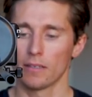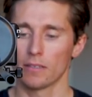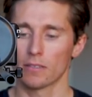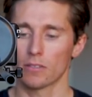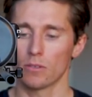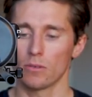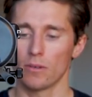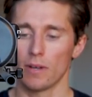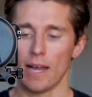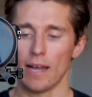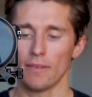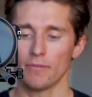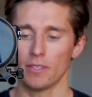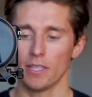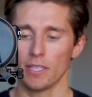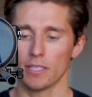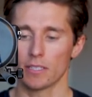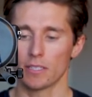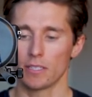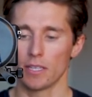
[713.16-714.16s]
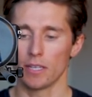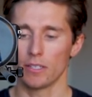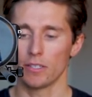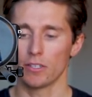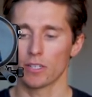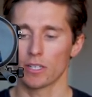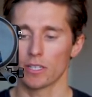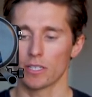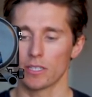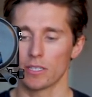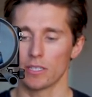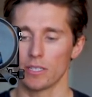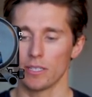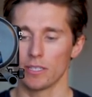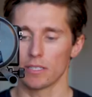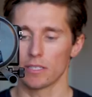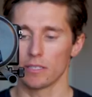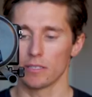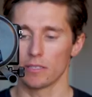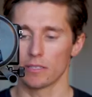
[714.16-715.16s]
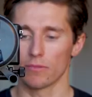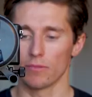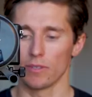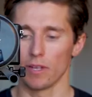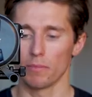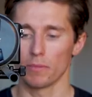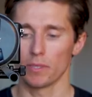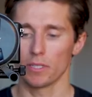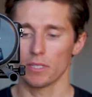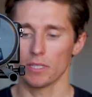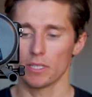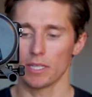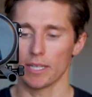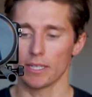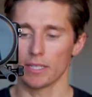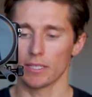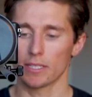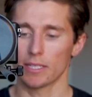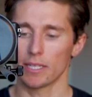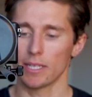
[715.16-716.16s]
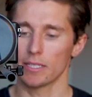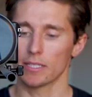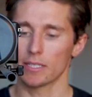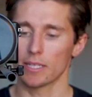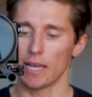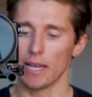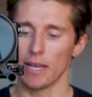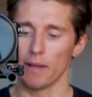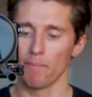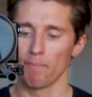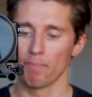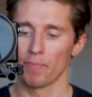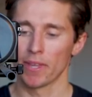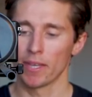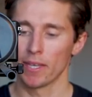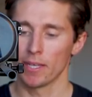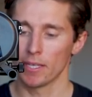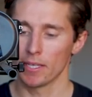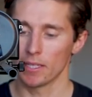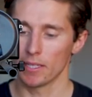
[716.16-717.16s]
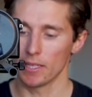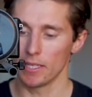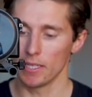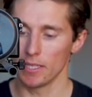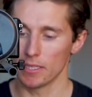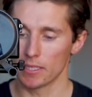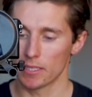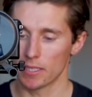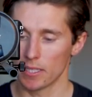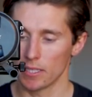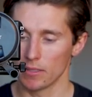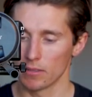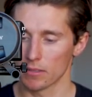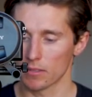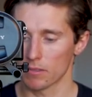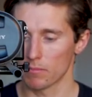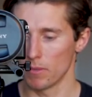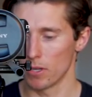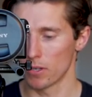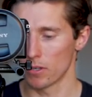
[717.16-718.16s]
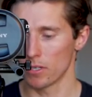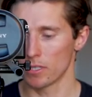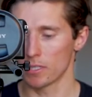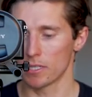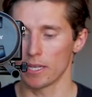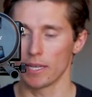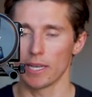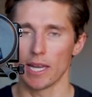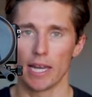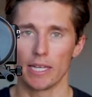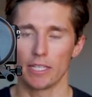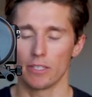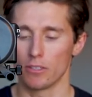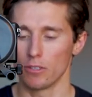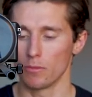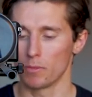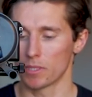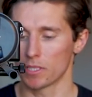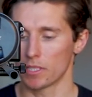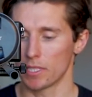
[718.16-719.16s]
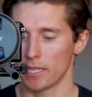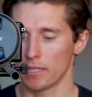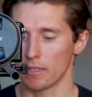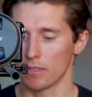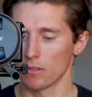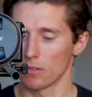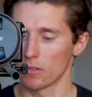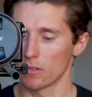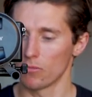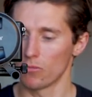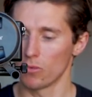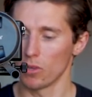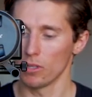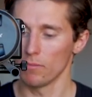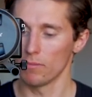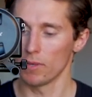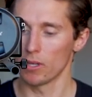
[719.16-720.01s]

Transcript: So after that's done, you're gonna see a series of numbers and it says that the tilt motor is at 92%, the roll